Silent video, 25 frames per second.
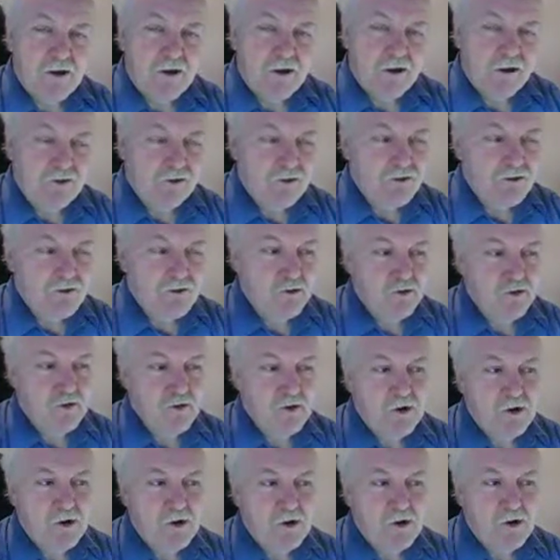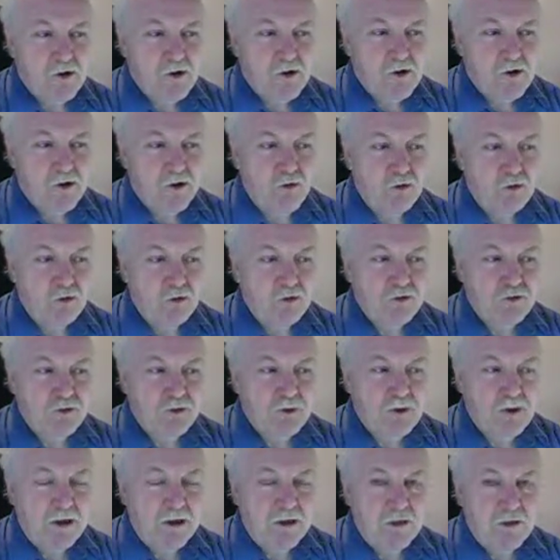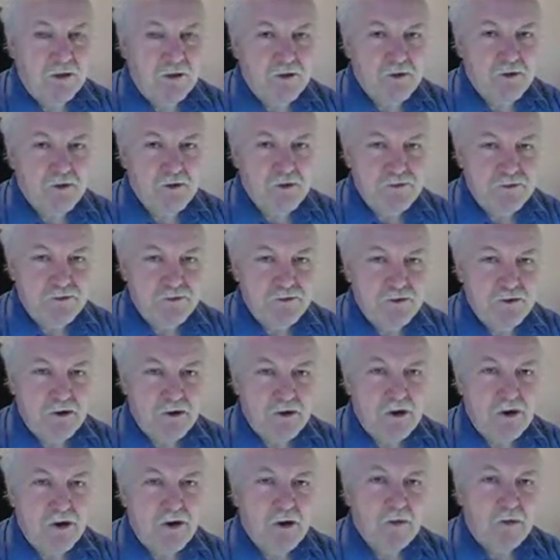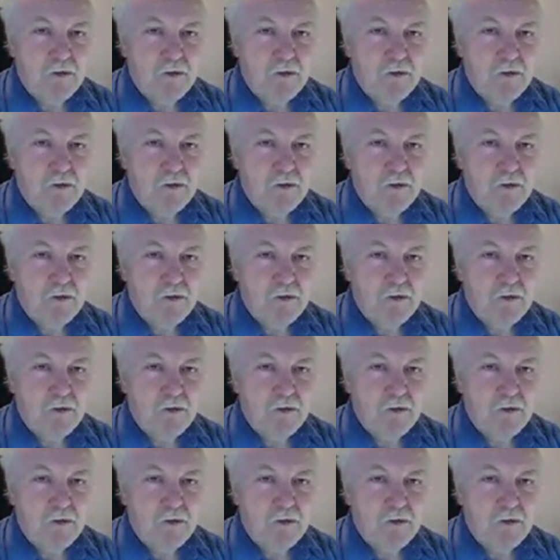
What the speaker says: And so not only do we get their history,